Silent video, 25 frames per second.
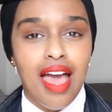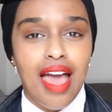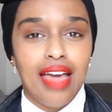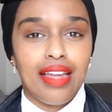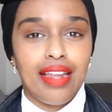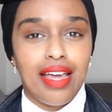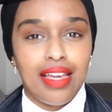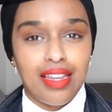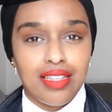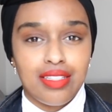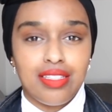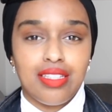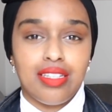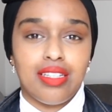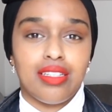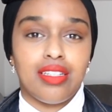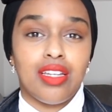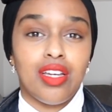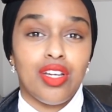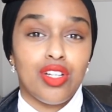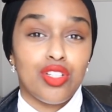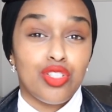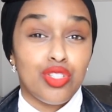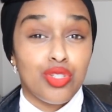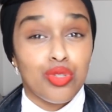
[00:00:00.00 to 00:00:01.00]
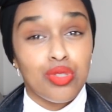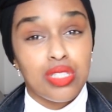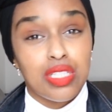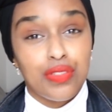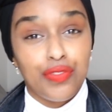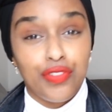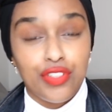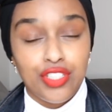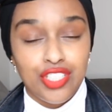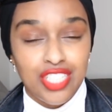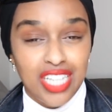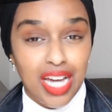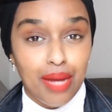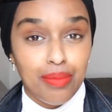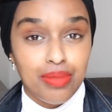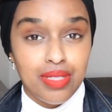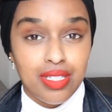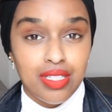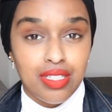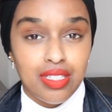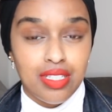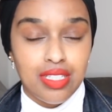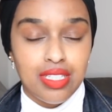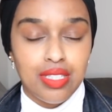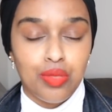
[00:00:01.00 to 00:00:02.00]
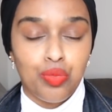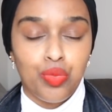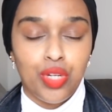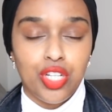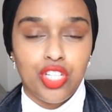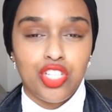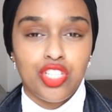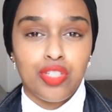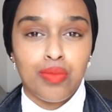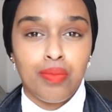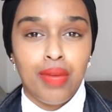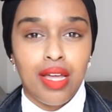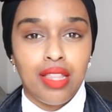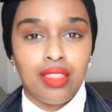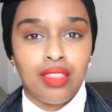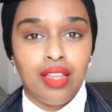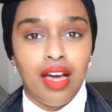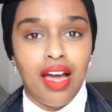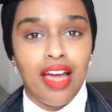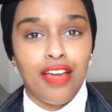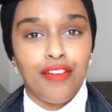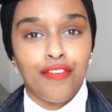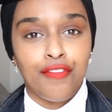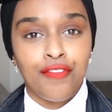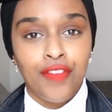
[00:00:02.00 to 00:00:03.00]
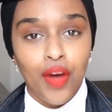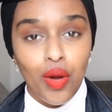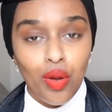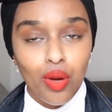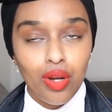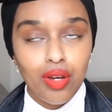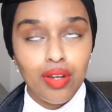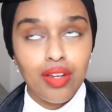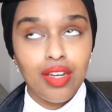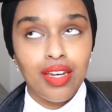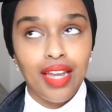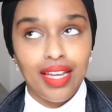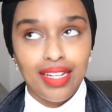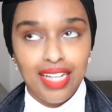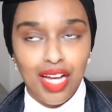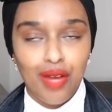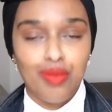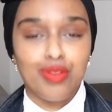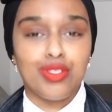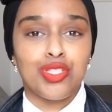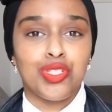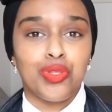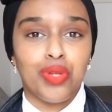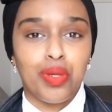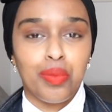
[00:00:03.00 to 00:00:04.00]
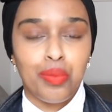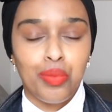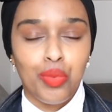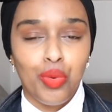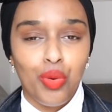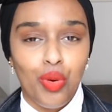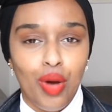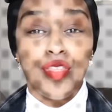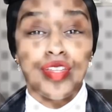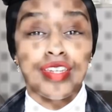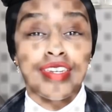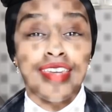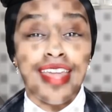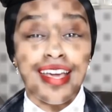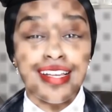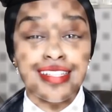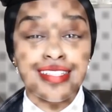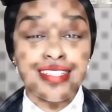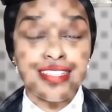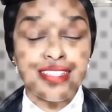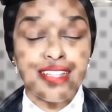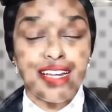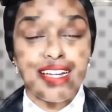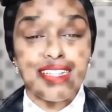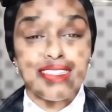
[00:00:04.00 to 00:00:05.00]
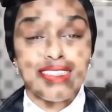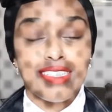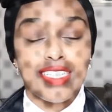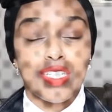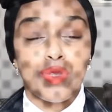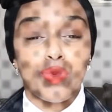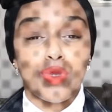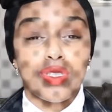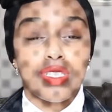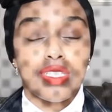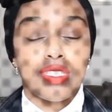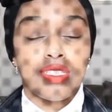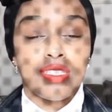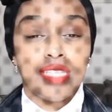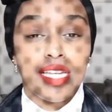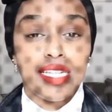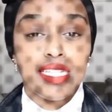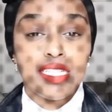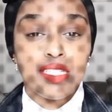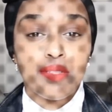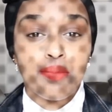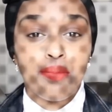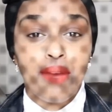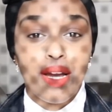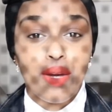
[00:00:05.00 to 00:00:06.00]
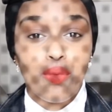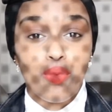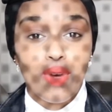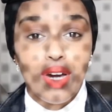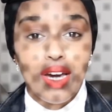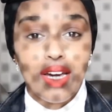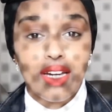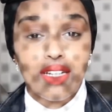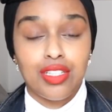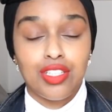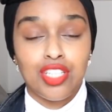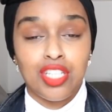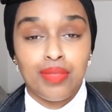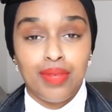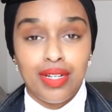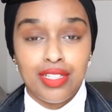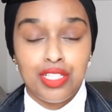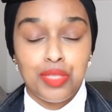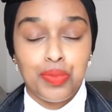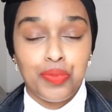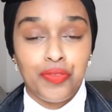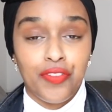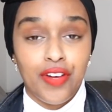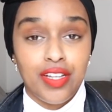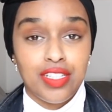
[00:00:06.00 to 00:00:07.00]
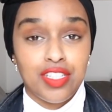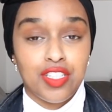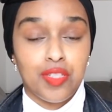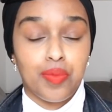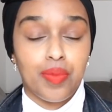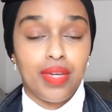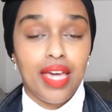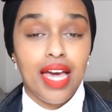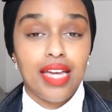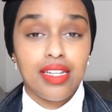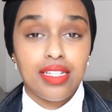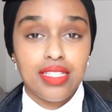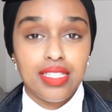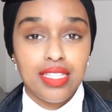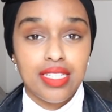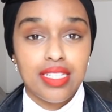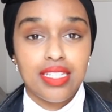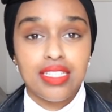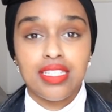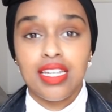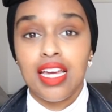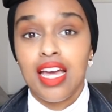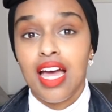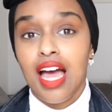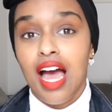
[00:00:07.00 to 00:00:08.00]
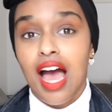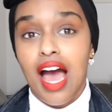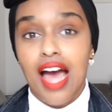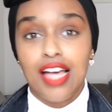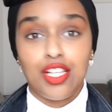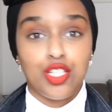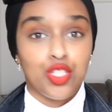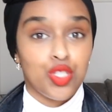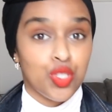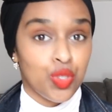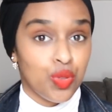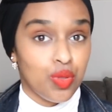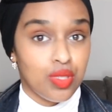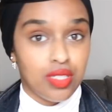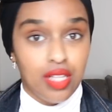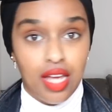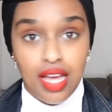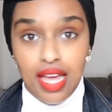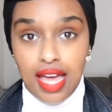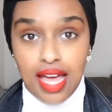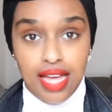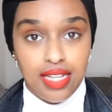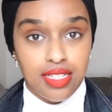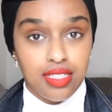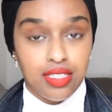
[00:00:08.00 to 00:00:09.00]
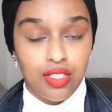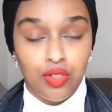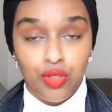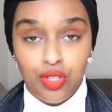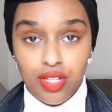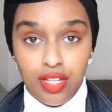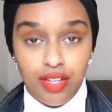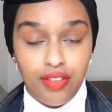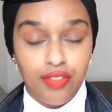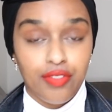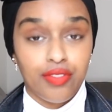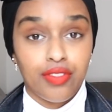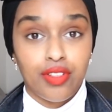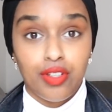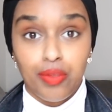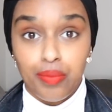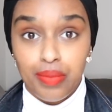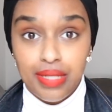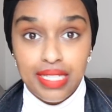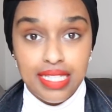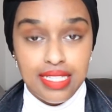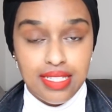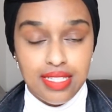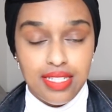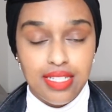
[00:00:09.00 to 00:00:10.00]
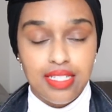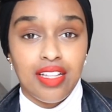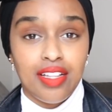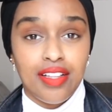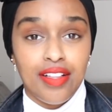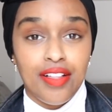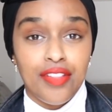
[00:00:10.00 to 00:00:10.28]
and edited 2 different chapters, which meant that I felt like I was doing more. The next thing that I did was to send my work to my supervisor to be edited as soon as I had got it completed.